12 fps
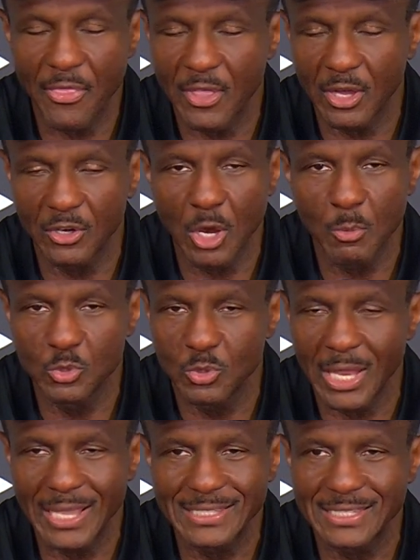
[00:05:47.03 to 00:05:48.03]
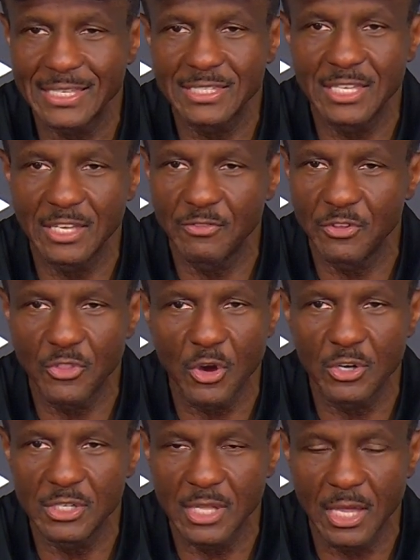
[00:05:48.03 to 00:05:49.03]
I think our numbers were like 16 for
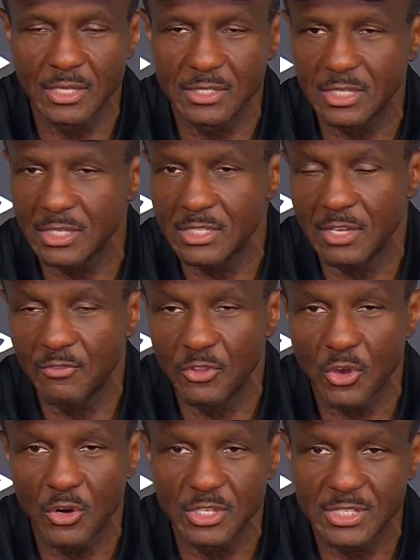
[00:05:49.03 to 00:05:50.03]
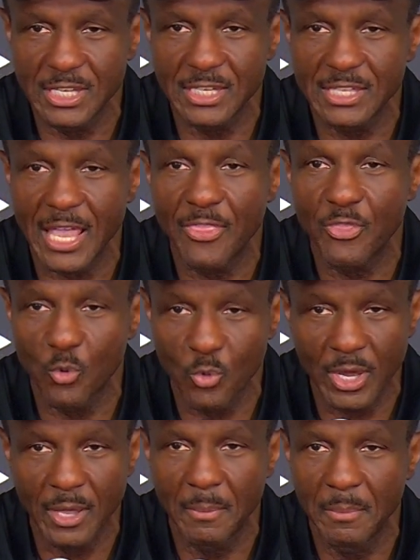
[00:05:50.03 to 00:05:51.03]
36 at the
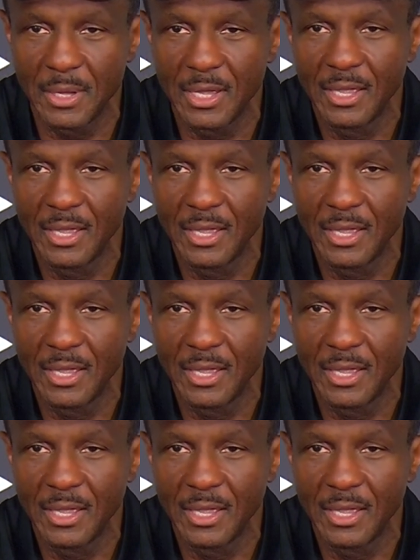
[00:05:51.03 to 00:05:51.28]
rim.